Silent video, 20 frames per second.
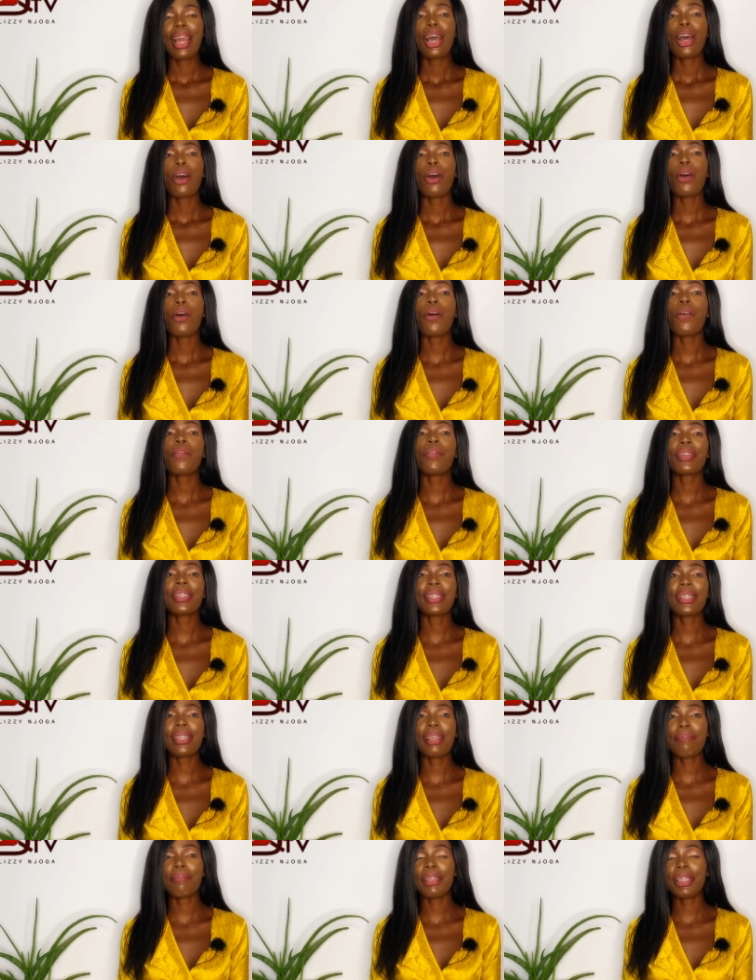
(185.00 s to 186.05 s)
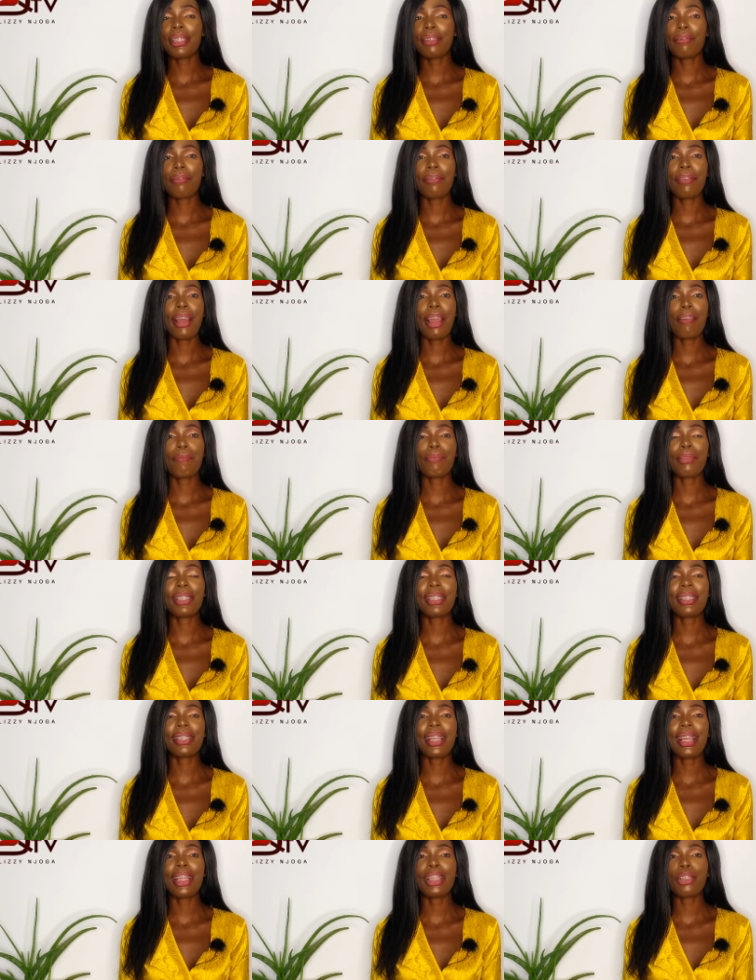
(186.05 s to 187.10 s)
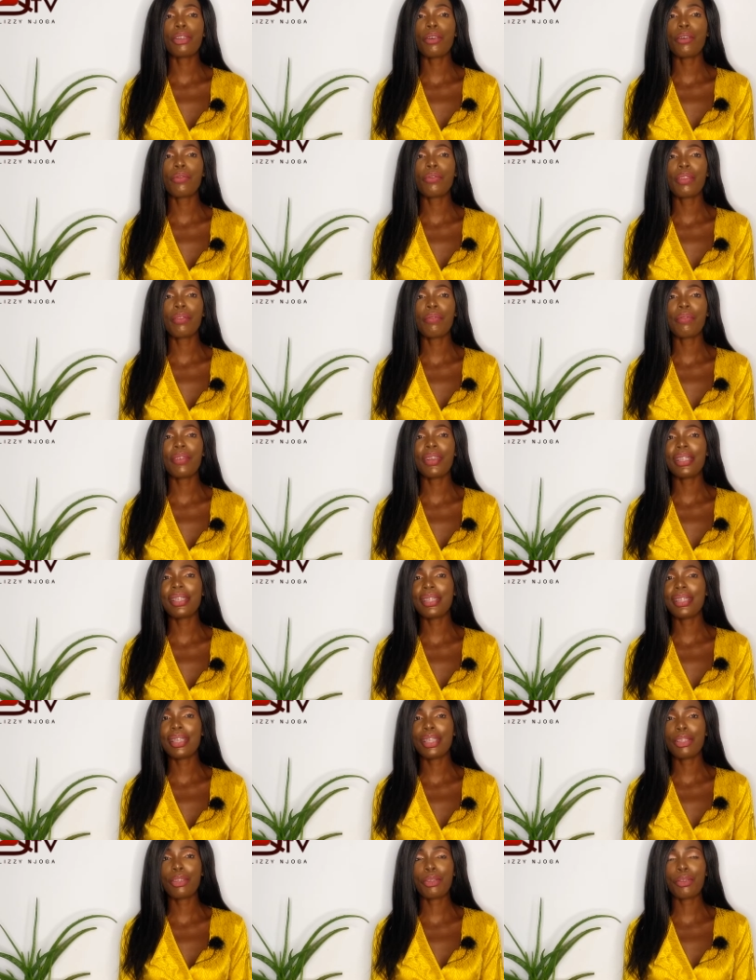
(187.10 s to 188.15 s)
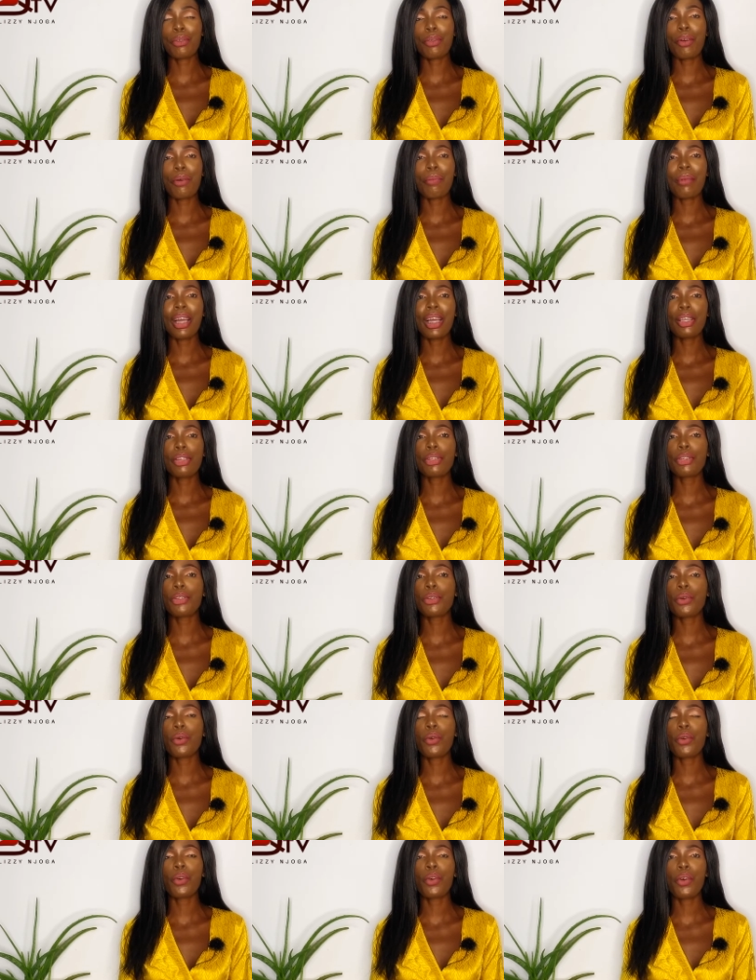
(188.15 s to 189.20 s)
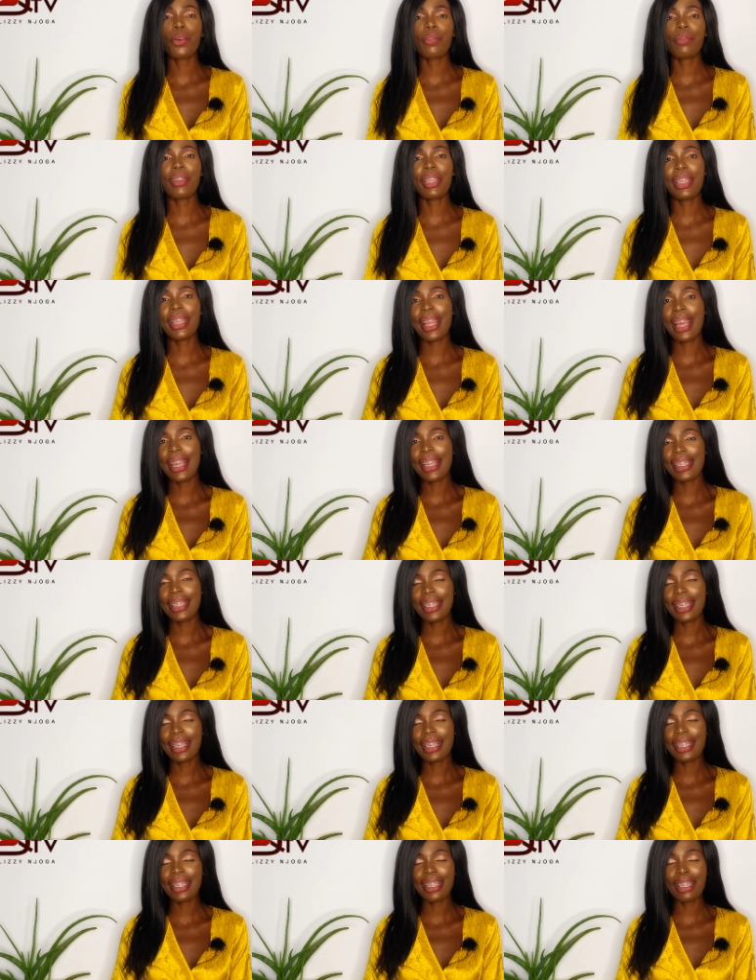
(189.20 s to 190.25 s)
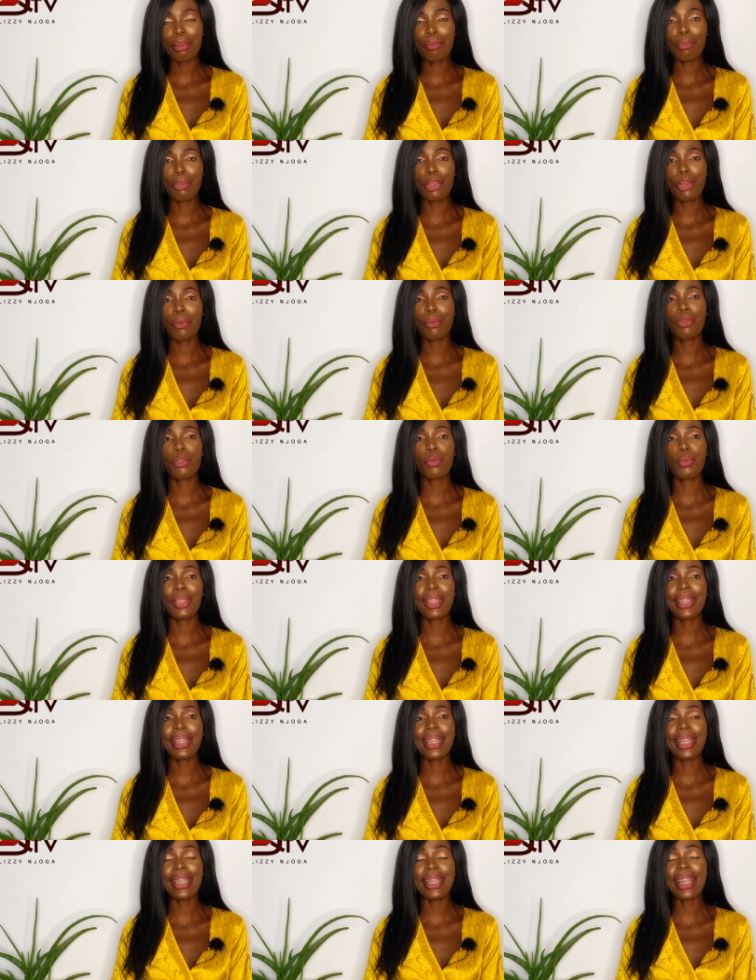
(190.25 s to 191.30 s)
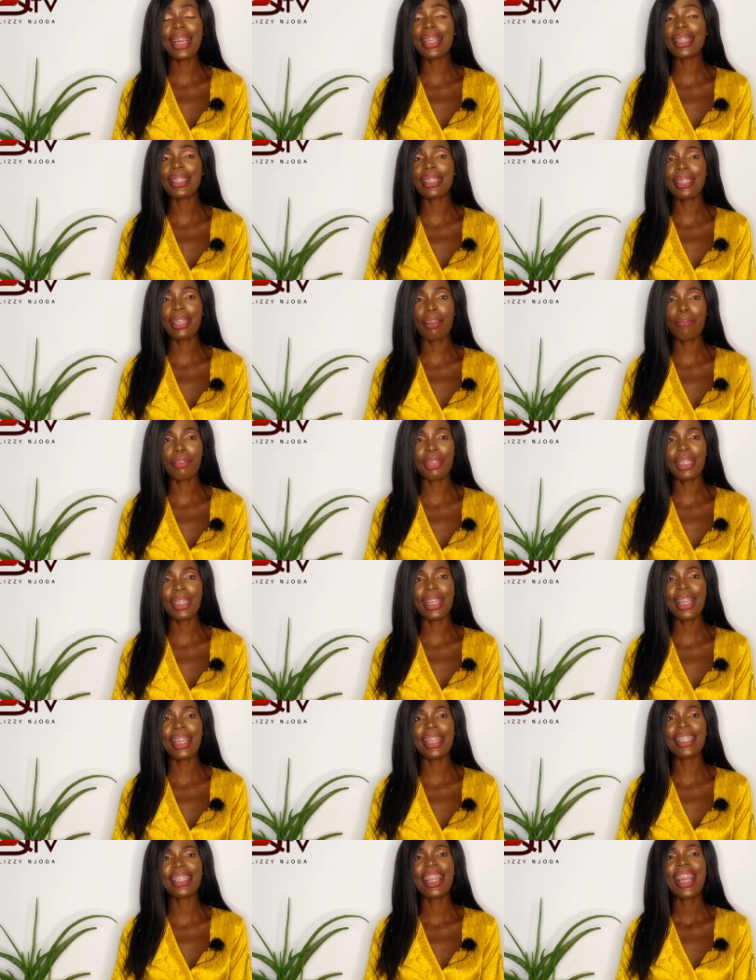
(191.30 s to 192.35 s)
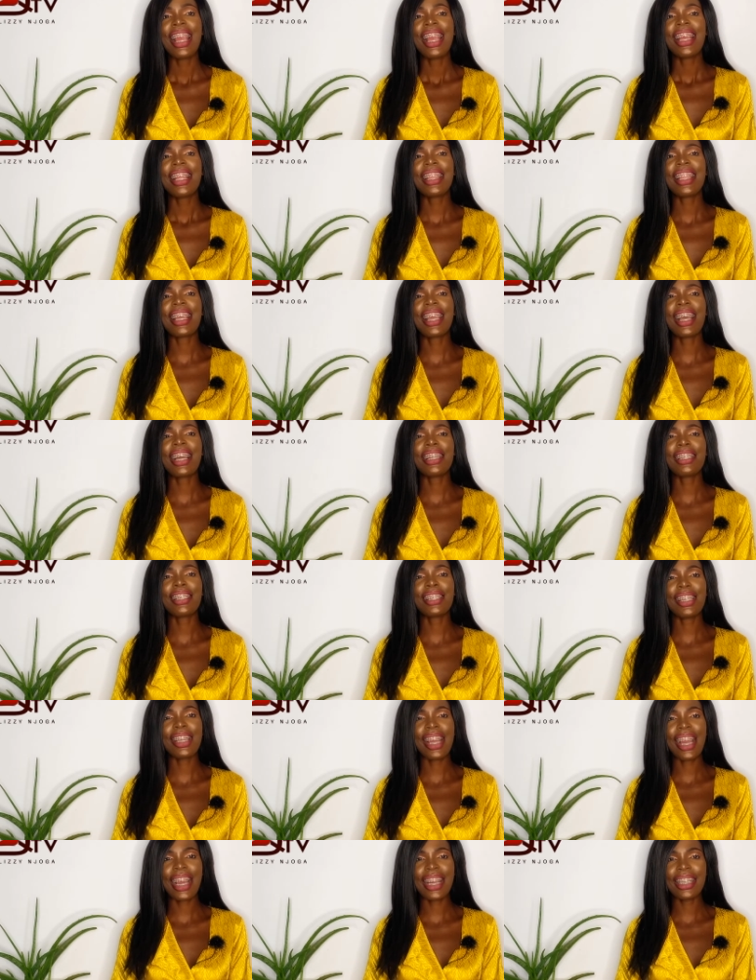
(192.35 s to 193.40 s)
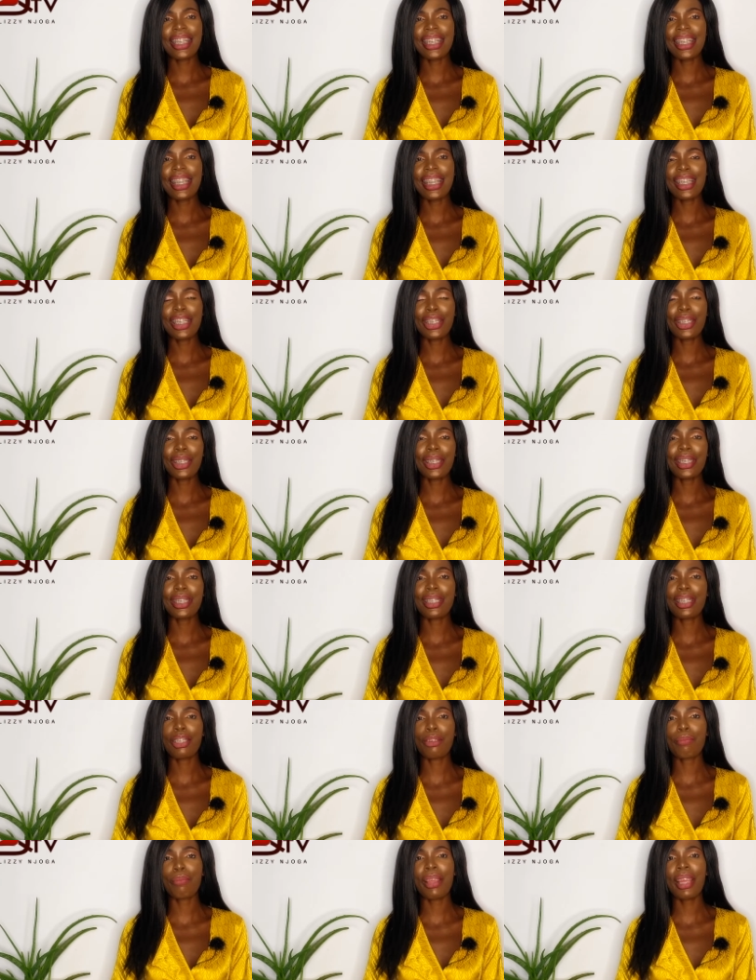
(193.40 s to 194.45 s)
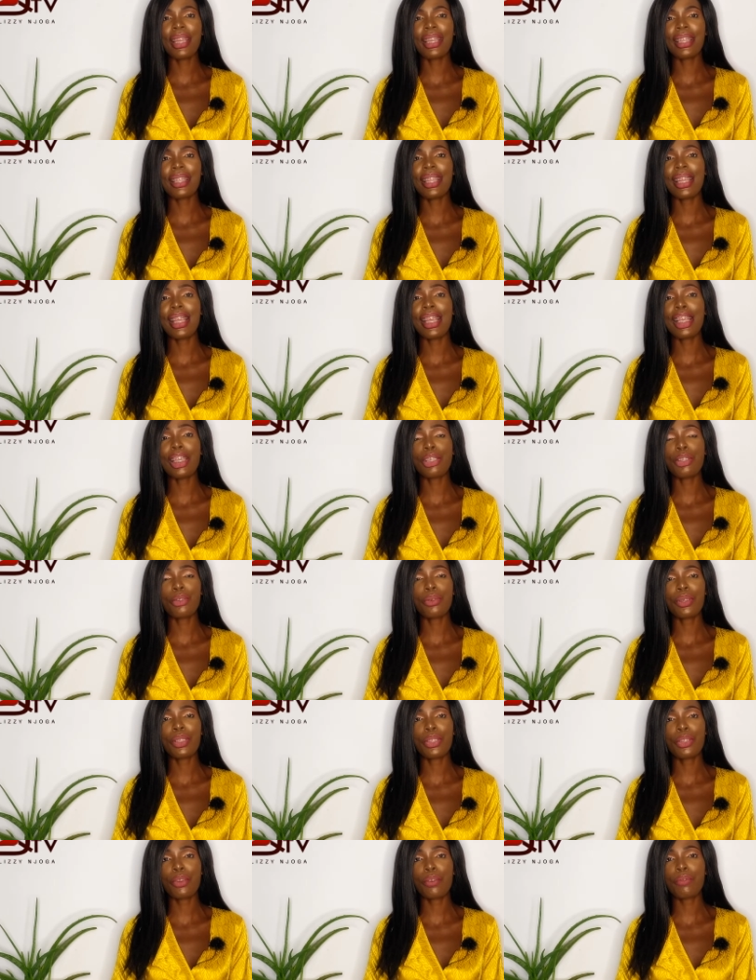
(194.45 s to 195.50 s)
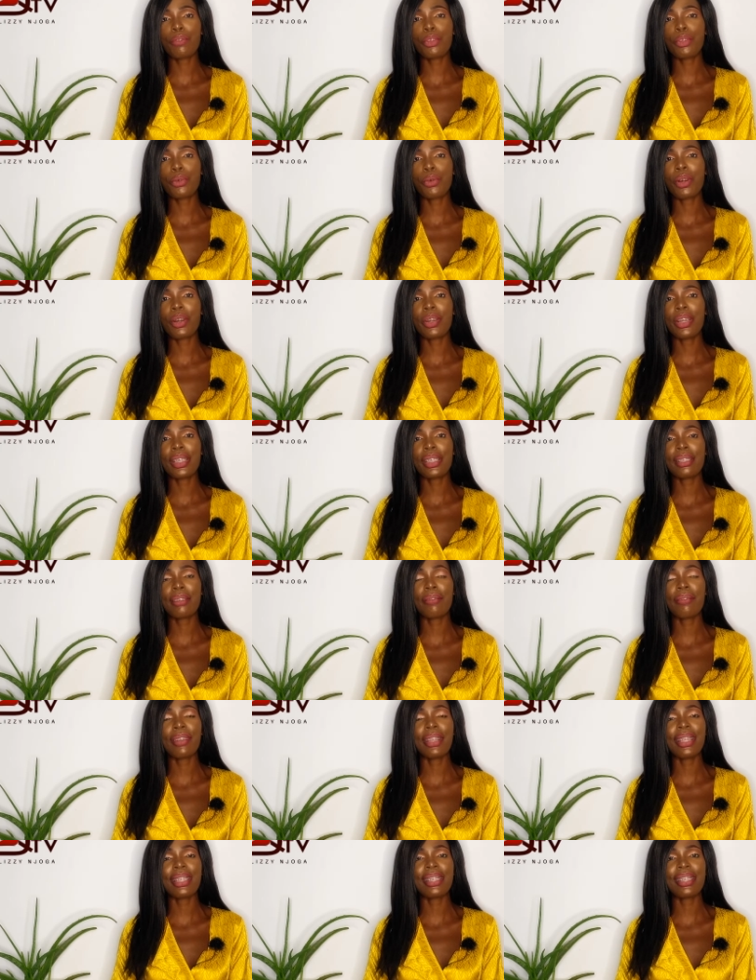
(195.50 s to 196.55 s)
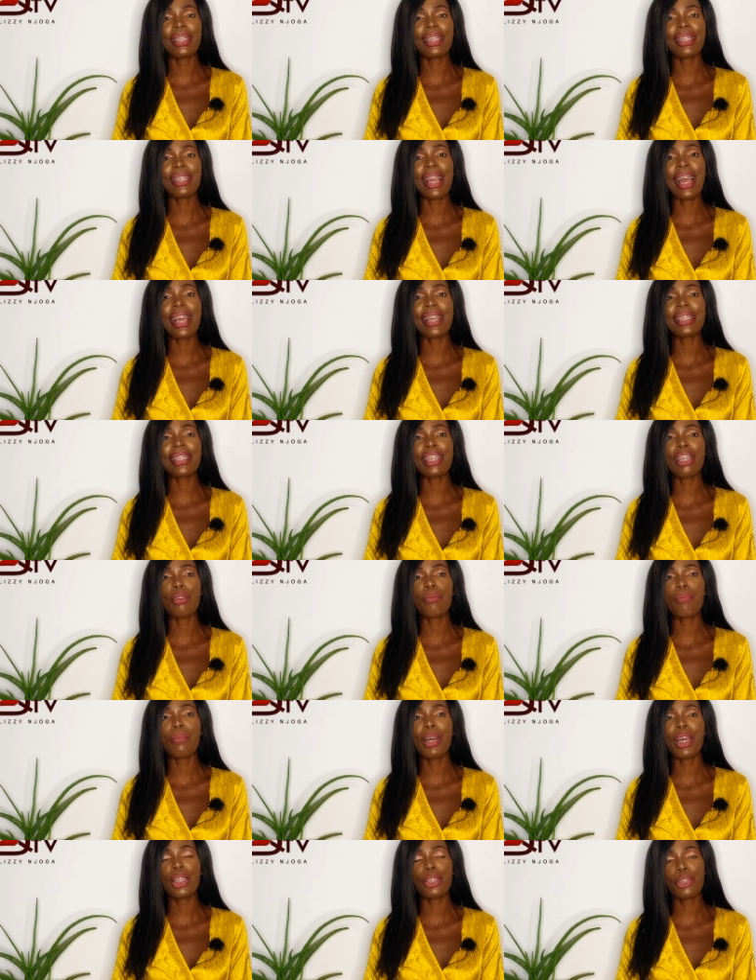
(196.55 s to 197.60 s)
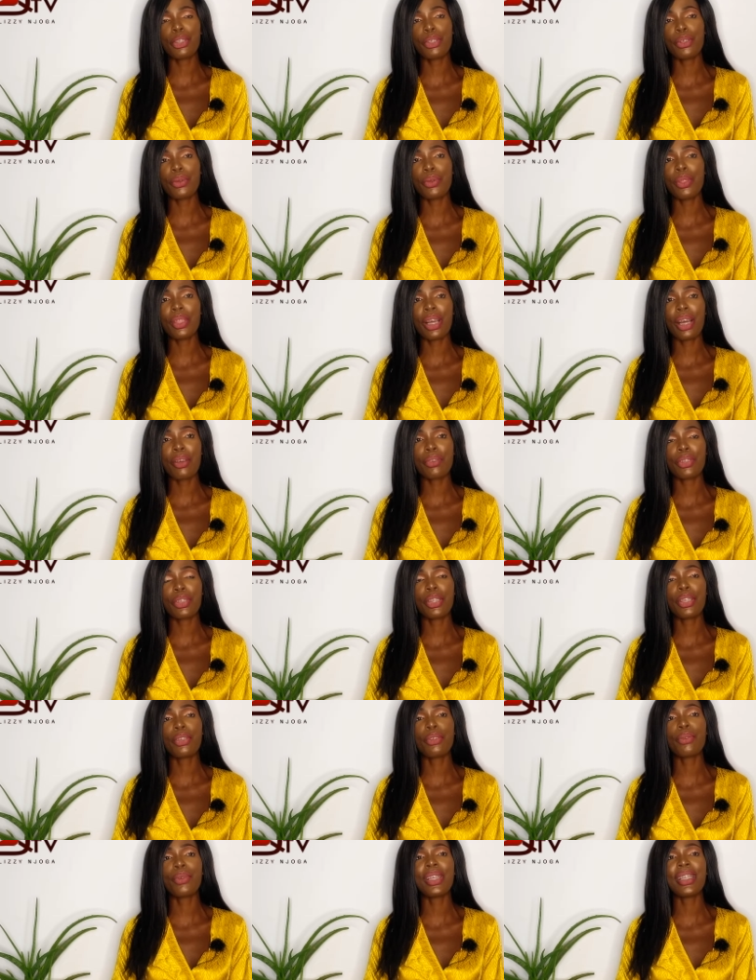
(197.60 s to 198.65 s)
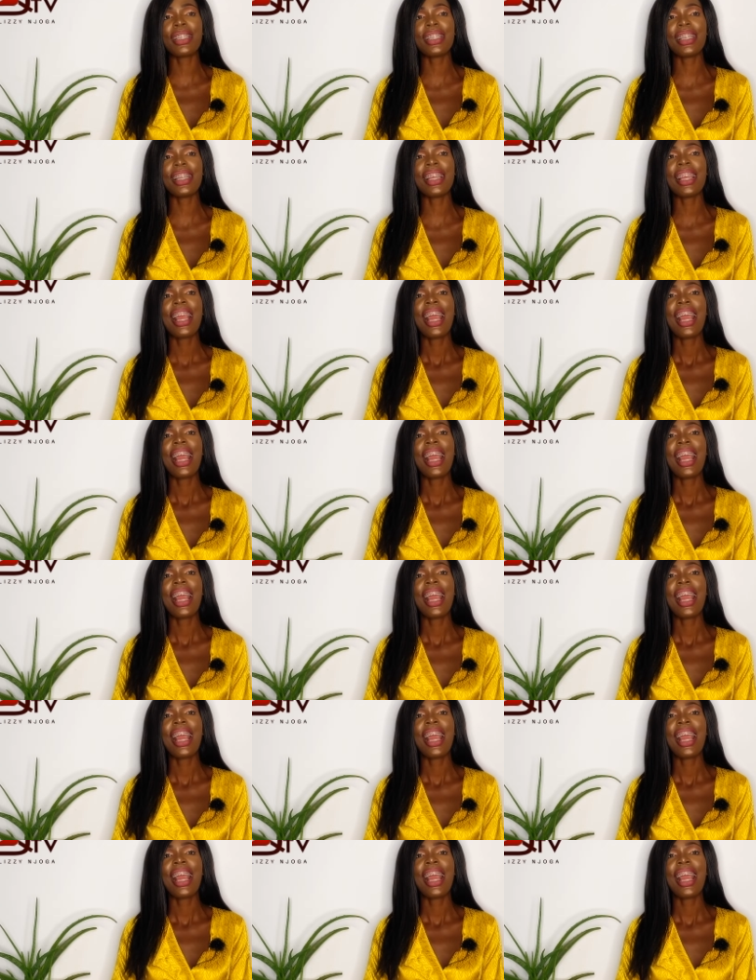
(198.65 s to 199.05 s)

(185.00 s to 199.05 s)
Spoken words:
Over 75% of the visitors to Oman show Covid-19 symptoms within 7 days. The country had initially suspended the issuance of tourist visas as in March 2020